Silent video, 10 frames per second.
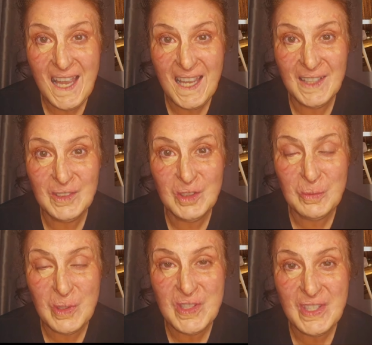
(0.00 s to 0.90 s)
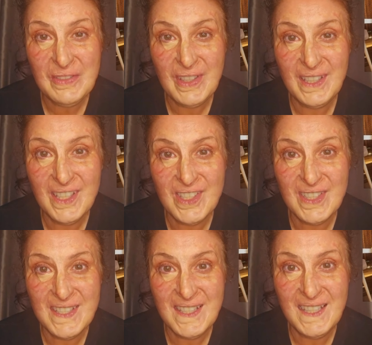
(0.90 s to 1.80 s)
and once I finish
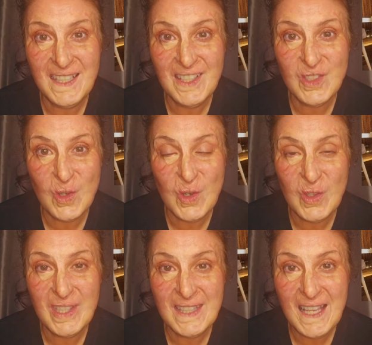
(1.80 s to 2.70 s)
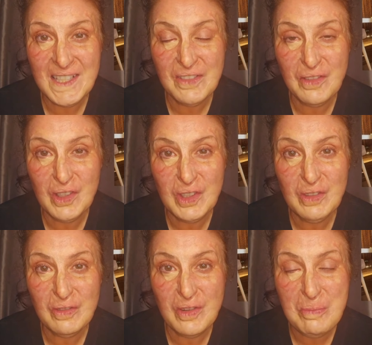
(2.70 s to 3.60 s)
the series on the dance fund
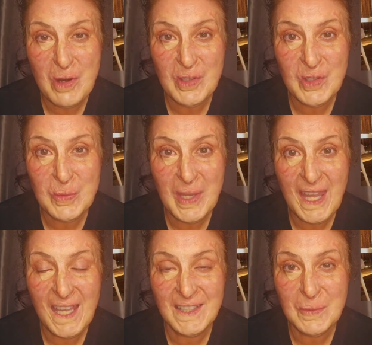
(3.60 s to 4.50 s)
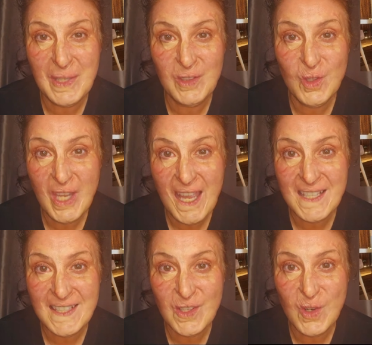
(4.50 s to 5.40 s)
for Burns Weekend away in
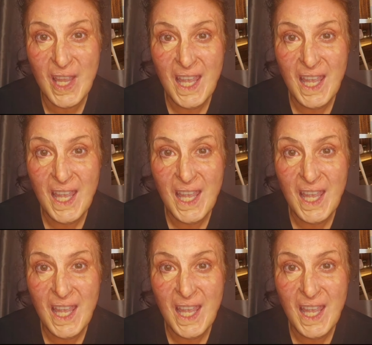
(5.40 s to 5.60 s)
Newcastle,